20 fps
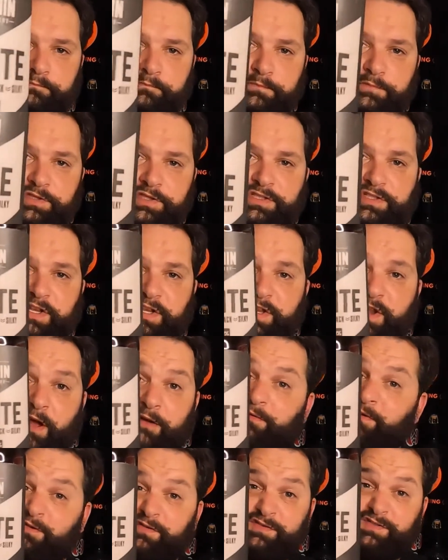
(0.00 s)
Just a
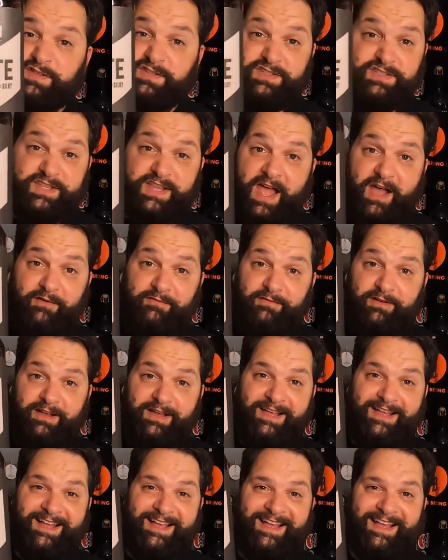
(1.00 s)
no-nonsense stout.
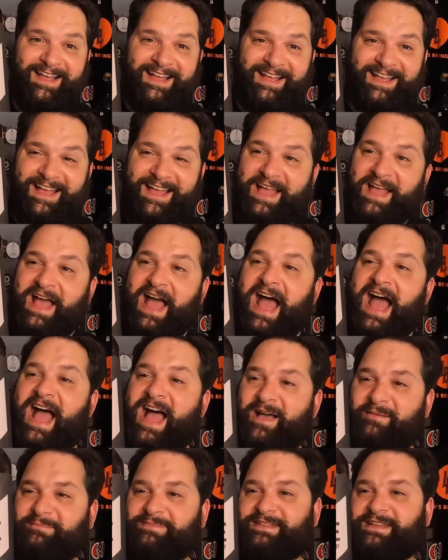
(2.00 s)

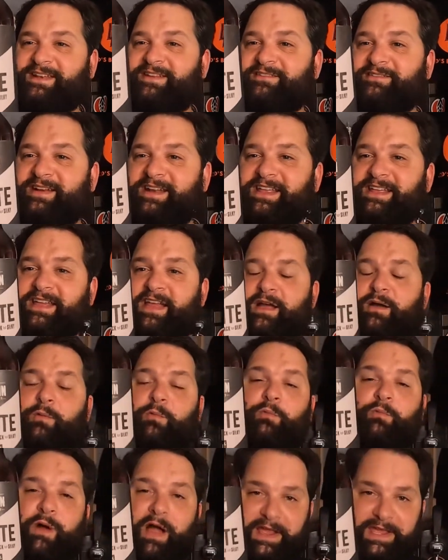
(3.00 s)
Absolutely
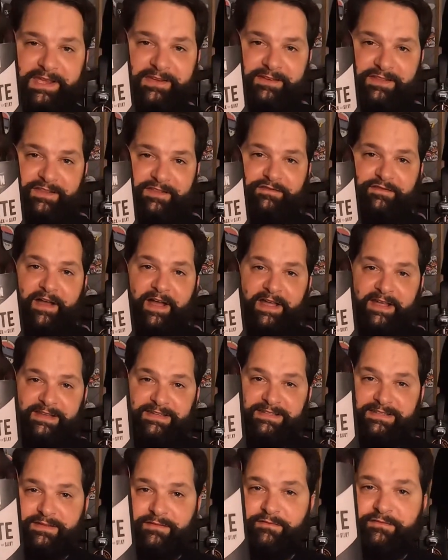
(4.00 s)
whack you in the
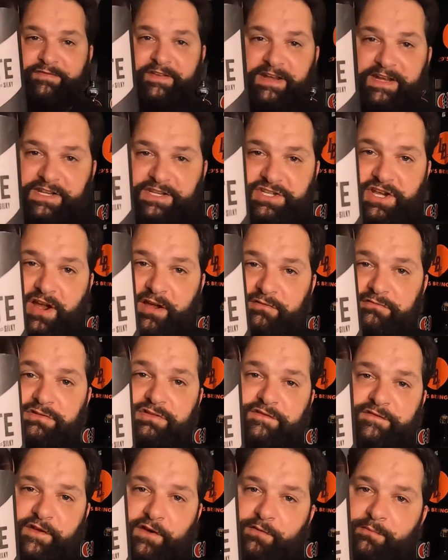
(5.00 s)
face. Vinnie Jones,
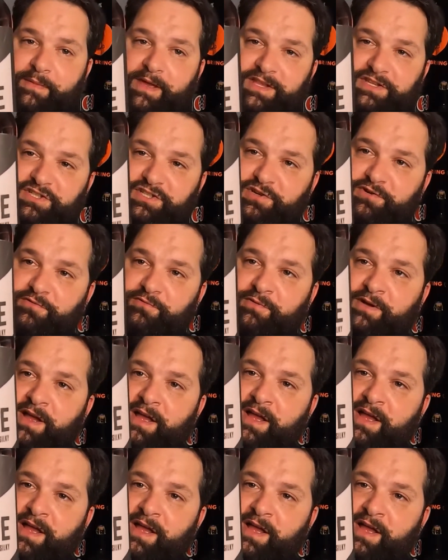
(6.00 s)
Phil Mitchell